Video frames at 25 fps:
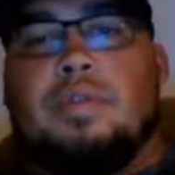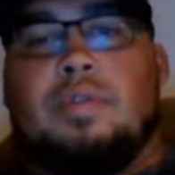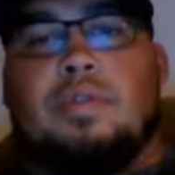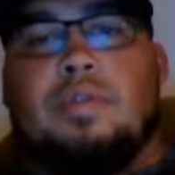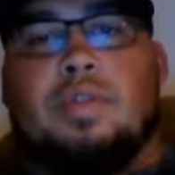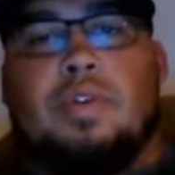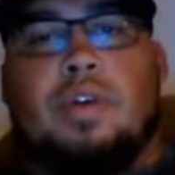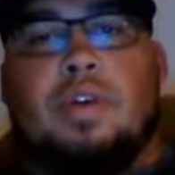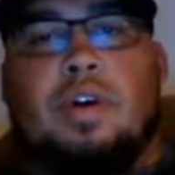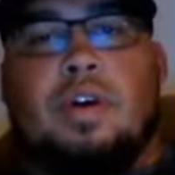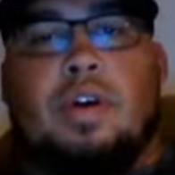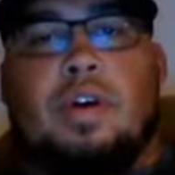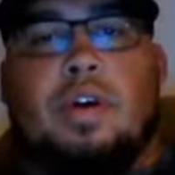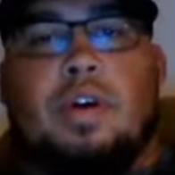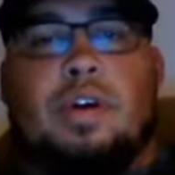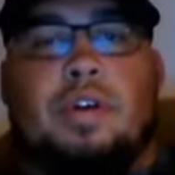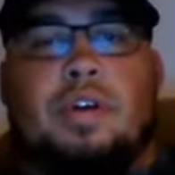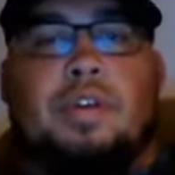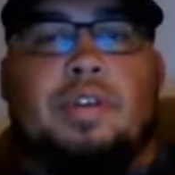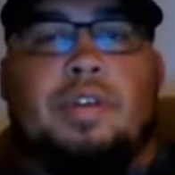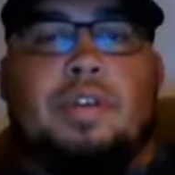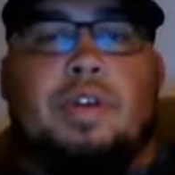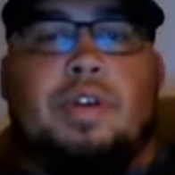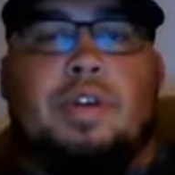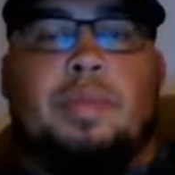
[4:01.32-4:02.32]
to
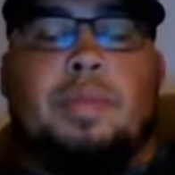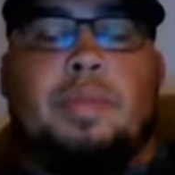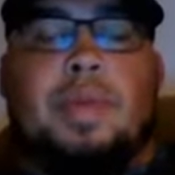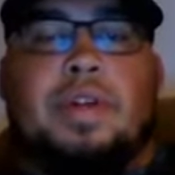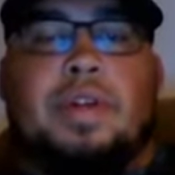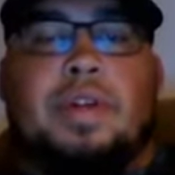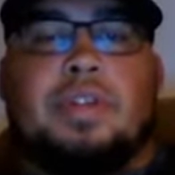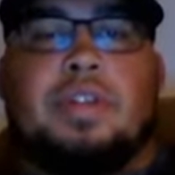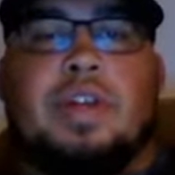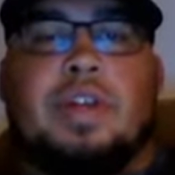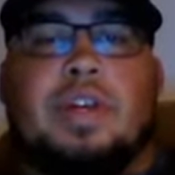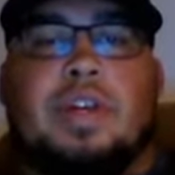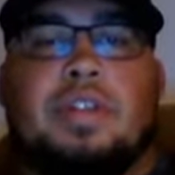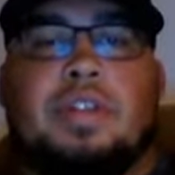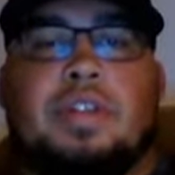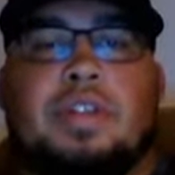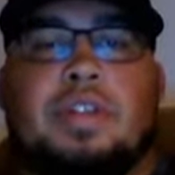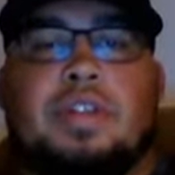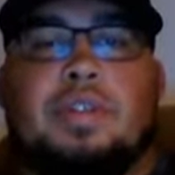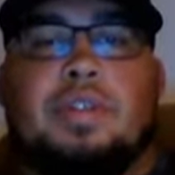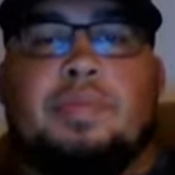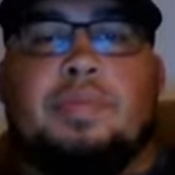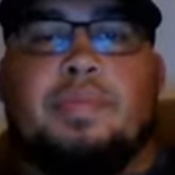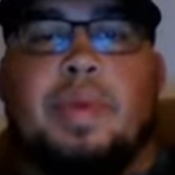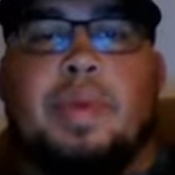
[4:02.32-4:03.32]
the
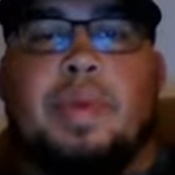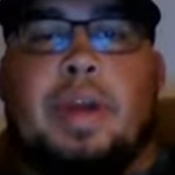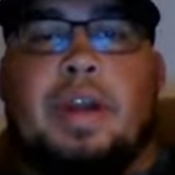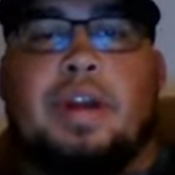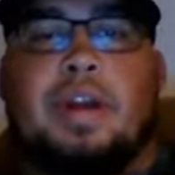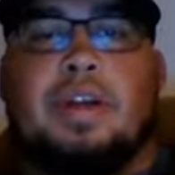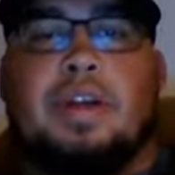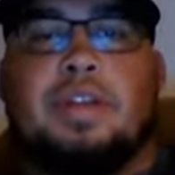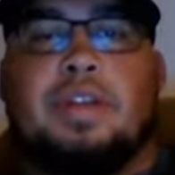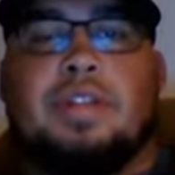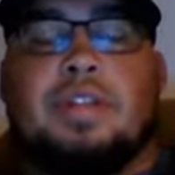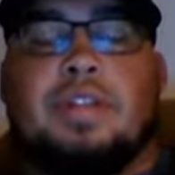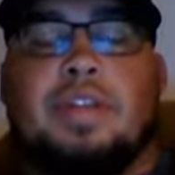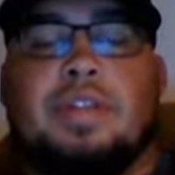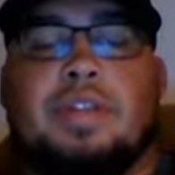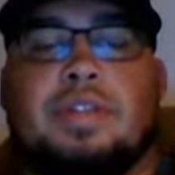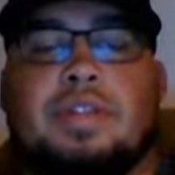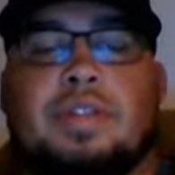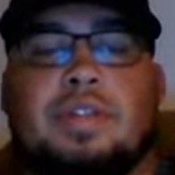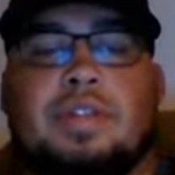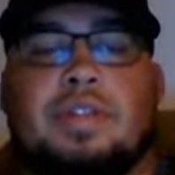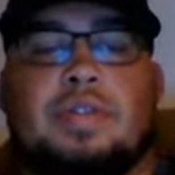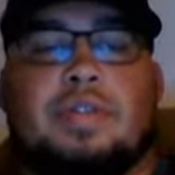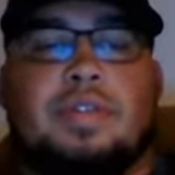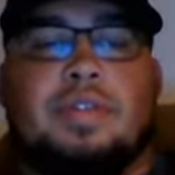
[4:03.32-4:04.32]
administration, parents,
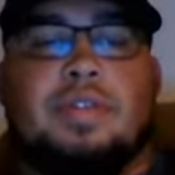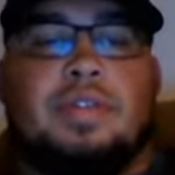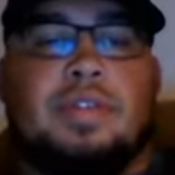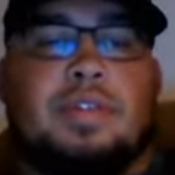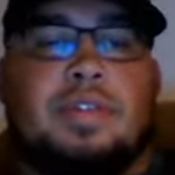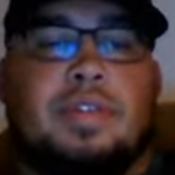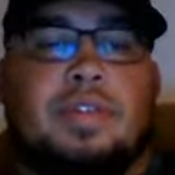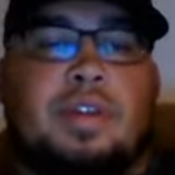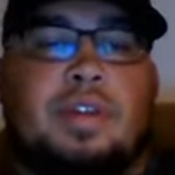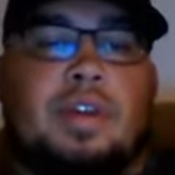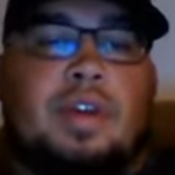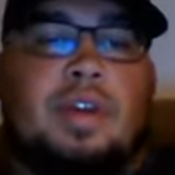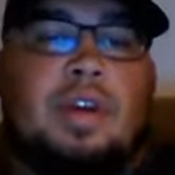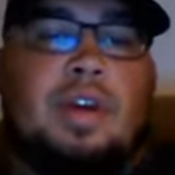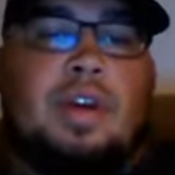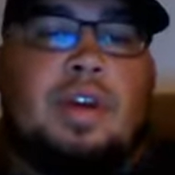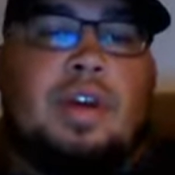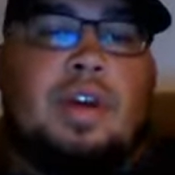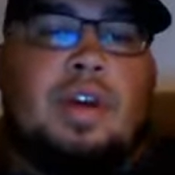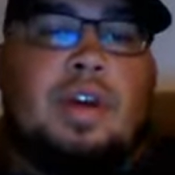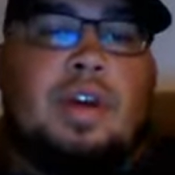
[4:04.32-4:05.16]
and students,